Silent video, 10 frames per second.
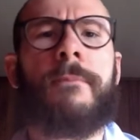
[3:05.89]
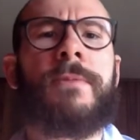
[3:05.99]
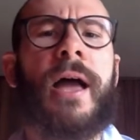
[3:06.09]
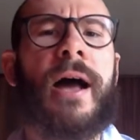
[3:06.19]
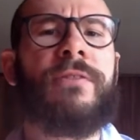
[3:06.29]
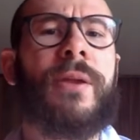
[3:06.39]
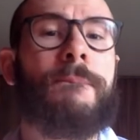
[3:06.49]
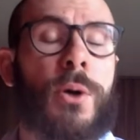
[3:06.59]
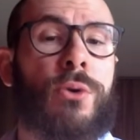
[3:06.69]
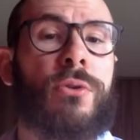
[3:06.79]
and they
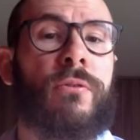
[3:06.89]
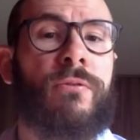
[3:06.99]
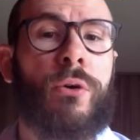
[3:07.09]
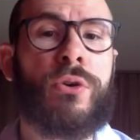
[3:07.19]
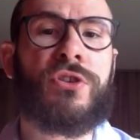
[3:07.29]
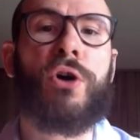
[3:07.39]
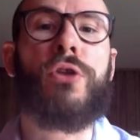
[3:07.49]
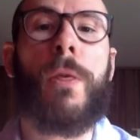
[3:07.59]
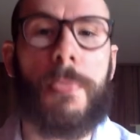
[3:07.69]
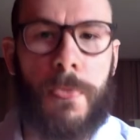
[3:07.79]
both focus on
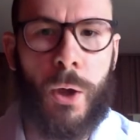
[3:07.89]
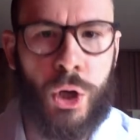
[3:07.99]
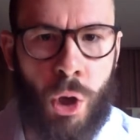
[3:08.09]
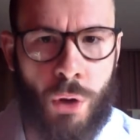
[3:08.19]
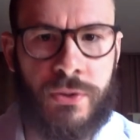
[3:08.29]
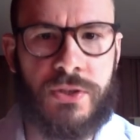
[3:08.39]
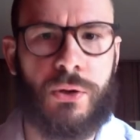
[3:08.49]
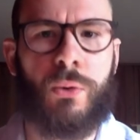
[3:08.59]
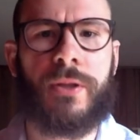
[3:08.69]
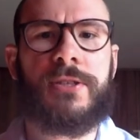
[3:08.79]
the
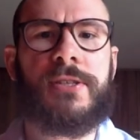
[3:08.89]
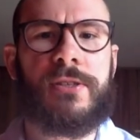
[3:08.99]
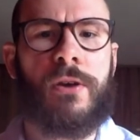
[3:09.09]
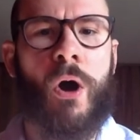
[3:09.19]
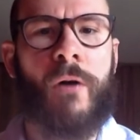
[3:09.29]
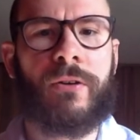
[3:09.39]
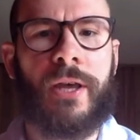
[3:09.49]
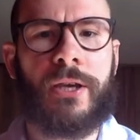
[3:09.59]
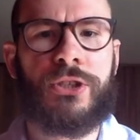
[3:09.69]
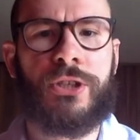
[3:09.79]
consequences of an
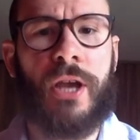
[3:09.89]
action.